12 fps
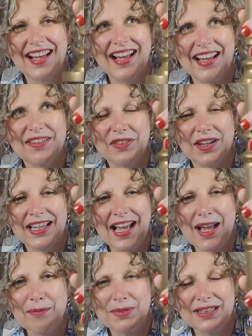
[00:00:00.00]
I
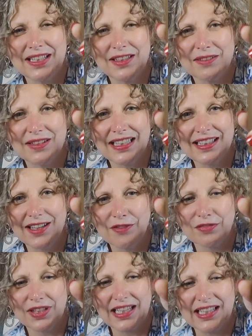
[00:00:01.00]
absolutely
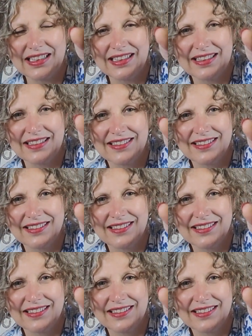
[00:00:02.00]
love that.